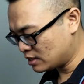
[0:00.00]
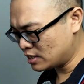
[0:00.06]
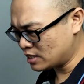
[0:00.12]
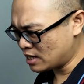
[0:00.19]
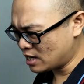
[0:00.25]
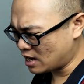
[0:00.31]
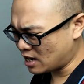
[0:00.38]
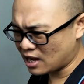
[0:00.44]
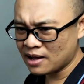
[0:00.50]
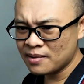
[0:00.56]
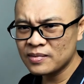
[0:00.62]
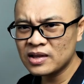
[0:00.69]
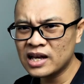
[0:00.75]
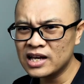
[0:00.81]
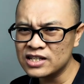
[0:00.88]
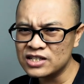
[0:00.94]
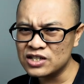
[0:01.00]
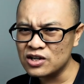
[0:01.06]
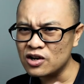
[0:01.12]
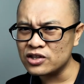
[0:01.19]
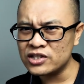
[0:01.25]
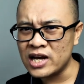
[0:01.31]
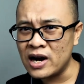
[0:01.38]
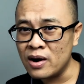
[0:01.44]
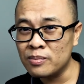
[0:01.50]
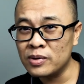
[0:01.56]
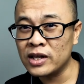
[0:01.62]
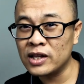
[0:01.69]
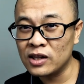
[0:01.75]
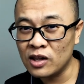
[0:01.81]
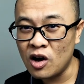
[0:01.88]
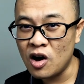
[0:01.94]
Yeah, it's not
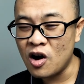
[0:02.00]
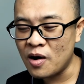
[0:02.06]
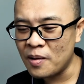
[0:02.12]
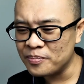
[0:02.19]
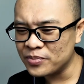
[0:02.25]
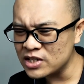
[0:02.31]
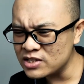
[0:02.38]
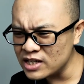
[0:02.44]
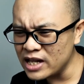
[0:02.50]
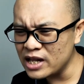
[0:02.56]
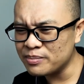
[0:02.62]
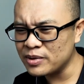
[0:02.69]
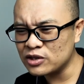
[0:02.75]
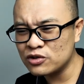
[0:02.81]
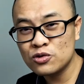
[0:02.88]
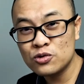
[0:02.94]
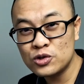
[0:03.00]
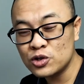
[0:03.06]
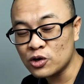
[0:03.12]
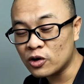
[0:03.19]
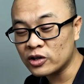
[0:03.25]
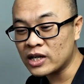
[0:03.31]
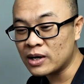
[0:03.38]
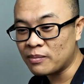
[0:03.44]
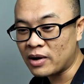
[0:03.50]
terribly long. It's a little bit too short in